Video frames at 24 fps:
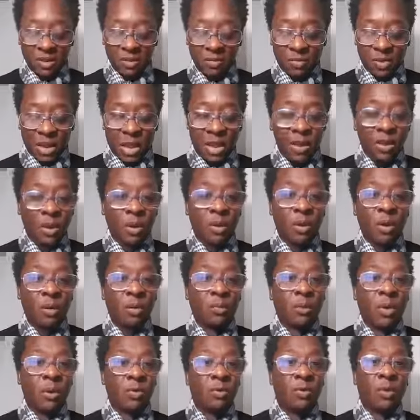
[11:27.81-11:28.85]
But I know
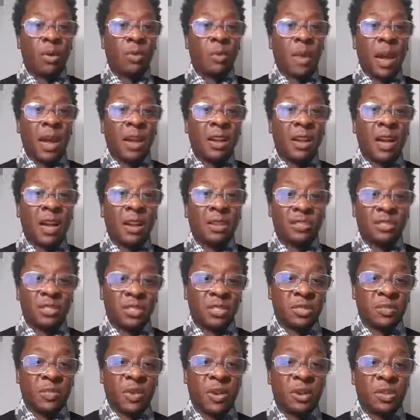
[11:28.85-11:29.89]
during my college
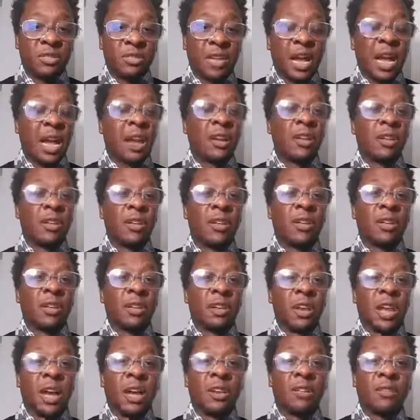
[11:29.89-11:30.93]
experience, I learned a
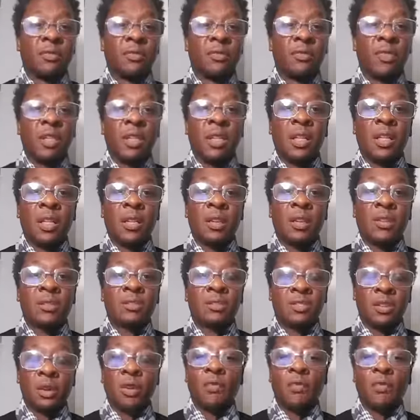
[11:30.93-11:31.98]
lot of
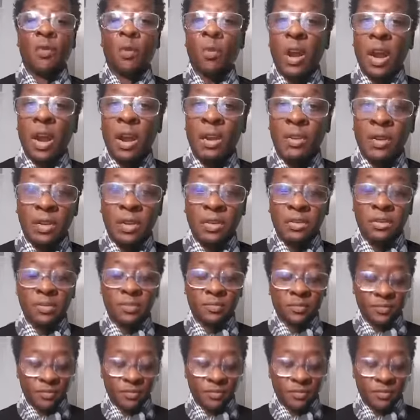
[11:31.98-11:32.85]
self-awareness.